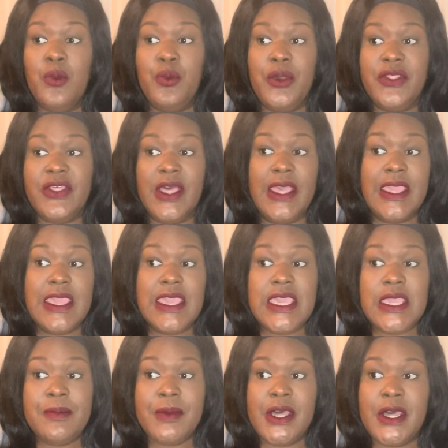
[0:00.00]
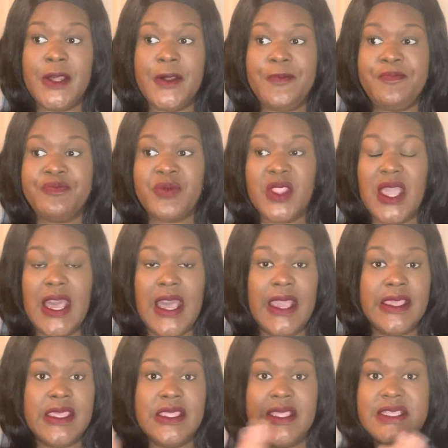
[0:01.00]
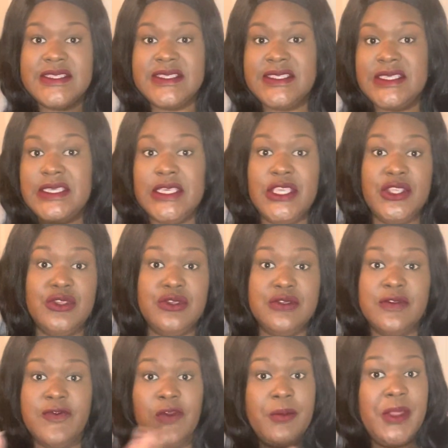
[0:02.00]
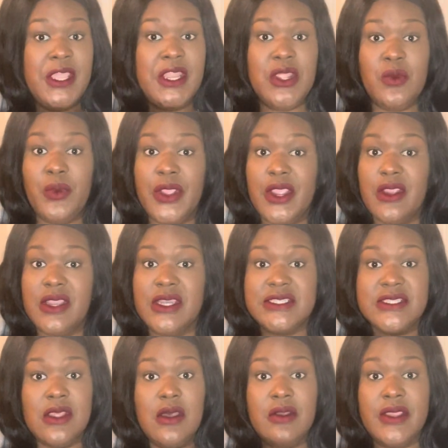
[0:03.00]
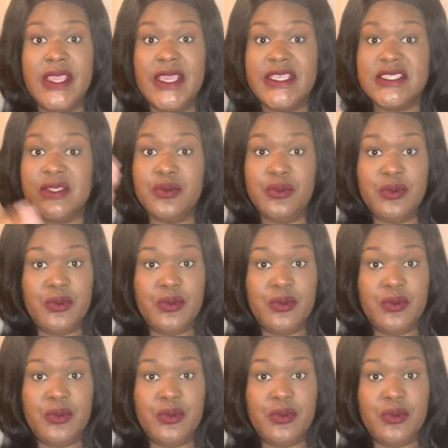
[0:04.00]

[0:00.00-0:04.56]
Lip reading: With a HIMA, I can get CEUs from anywhere as long as